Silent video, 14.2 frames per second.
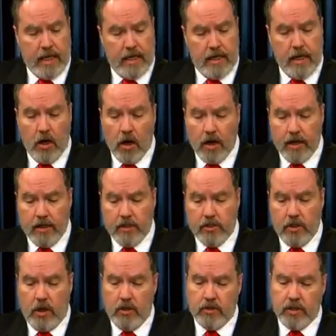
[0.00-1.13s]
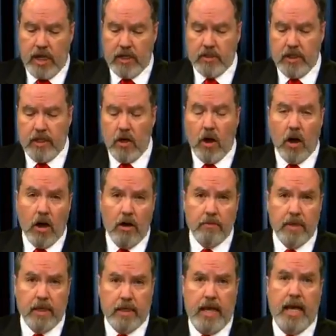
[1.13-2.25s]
in Arkansas, there's actually an armed